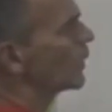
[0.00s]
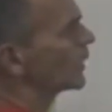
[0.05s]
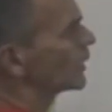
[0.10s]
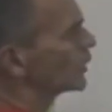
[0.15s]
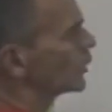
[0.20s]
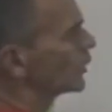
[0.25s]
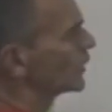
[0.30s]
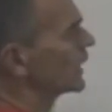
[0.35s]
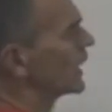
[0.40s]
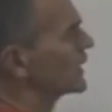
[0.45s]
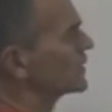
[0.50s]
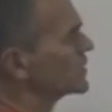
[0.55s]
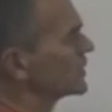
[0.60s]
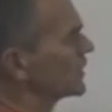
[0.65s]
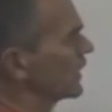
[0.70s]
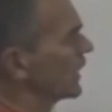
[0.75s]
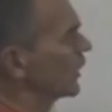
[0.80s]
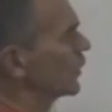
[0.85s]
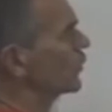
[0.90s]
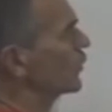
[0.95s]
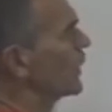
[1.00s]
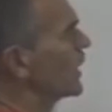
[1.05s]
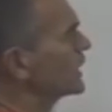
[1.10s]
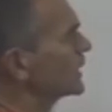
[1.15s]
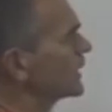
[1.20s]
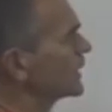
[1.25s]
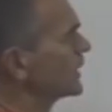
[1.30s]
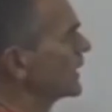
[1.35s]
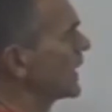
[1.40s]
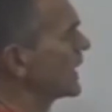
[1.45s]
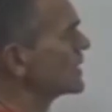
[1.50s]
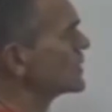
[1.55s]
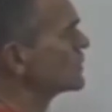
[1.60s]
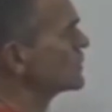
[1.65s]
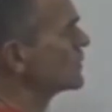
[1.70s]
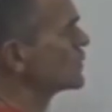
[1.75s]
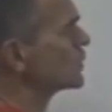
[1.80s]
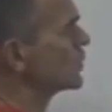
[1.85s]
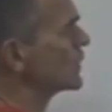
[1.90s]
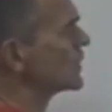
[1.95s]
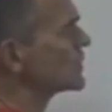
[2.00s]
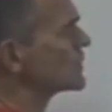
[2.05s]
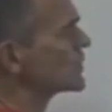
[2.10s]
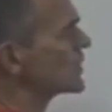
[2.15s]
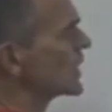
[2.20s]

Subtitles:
want to look at today or recognize between